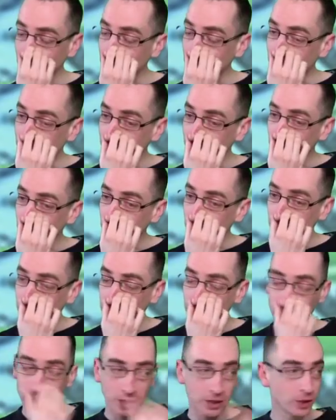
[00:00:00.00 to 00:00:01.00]
before and I
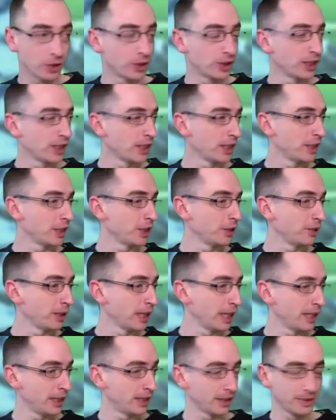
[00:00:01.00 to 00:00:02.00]
just looked at it too
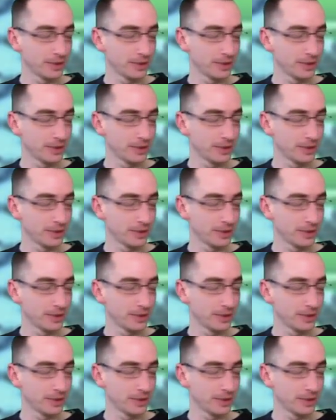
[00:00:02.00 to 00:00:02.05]
late.